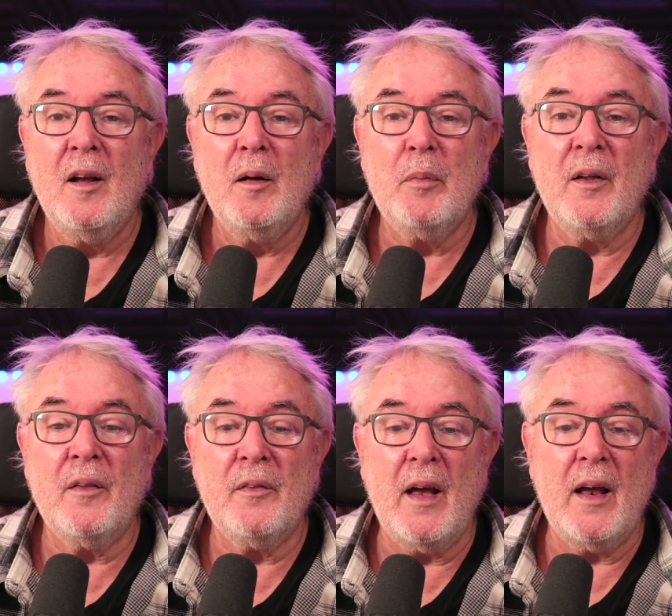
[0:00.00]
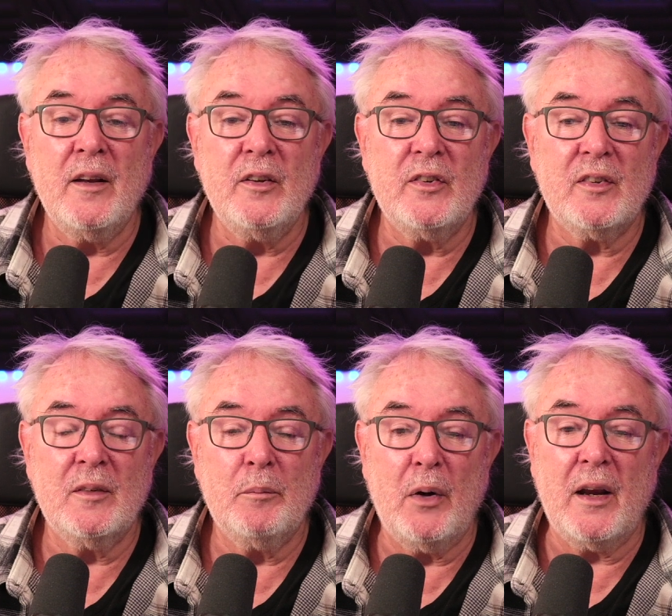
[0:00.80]
But that is
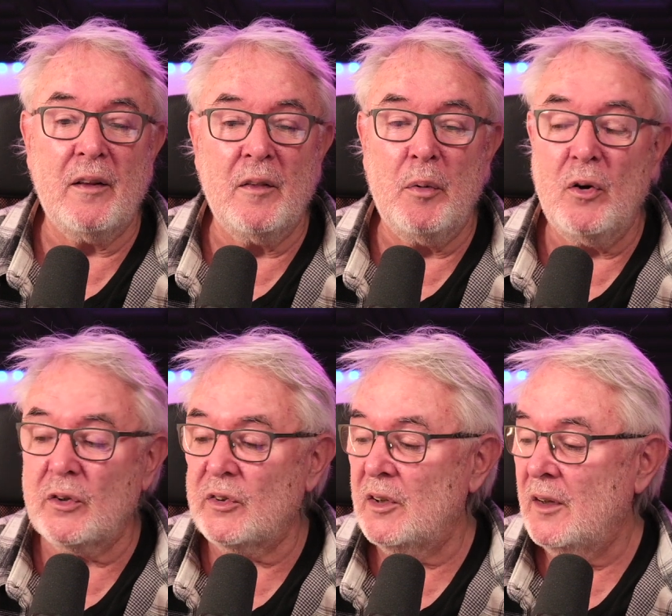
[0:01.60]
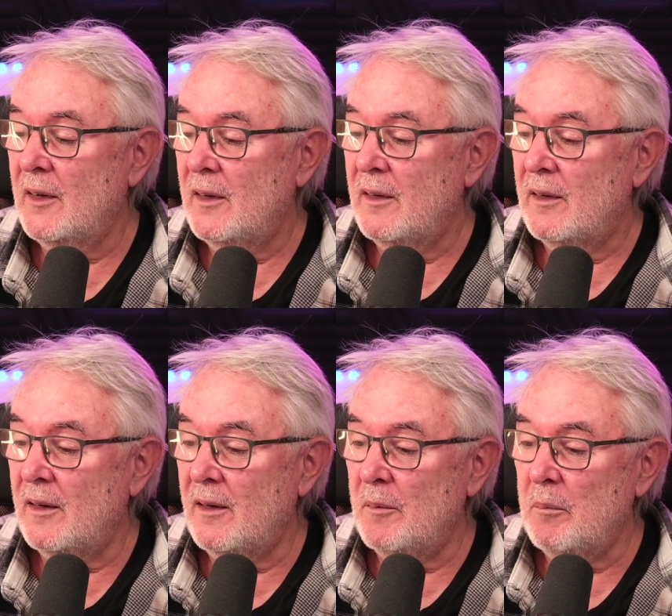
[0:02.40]
Breaking the Box,
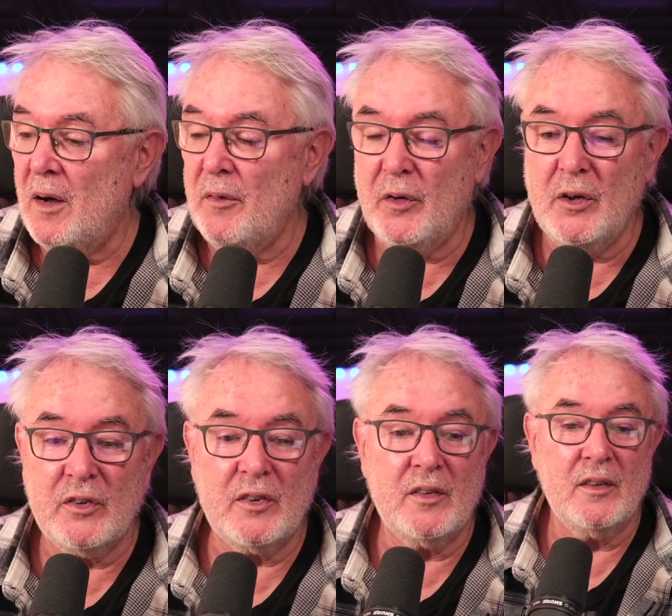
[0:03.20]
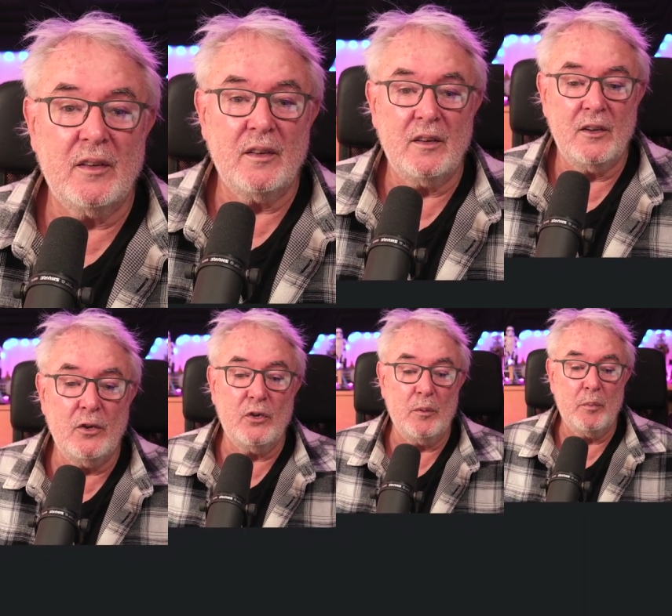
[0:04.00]
uh, my first
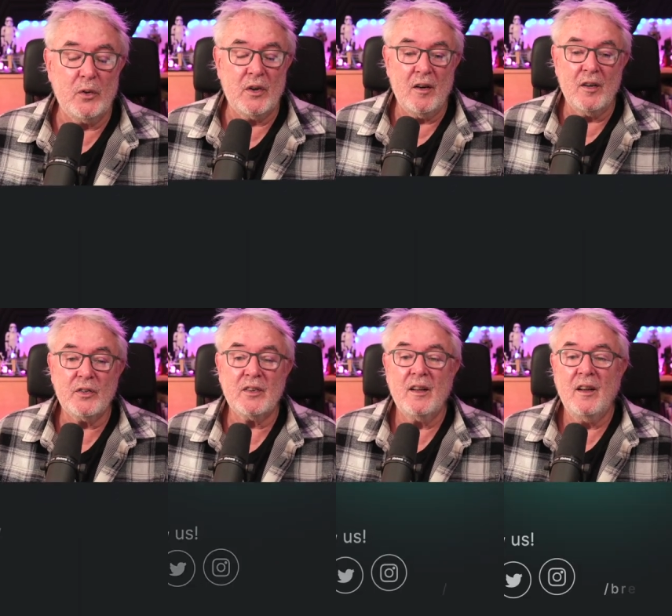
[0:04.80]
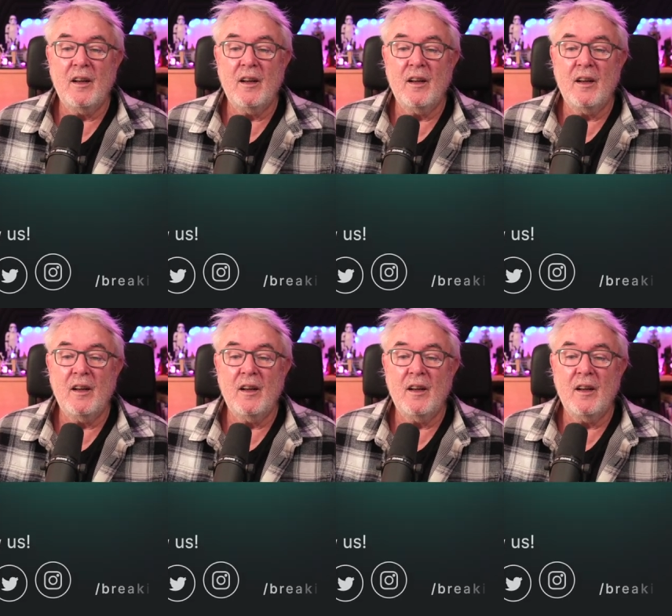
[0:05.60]
YouTube podcast.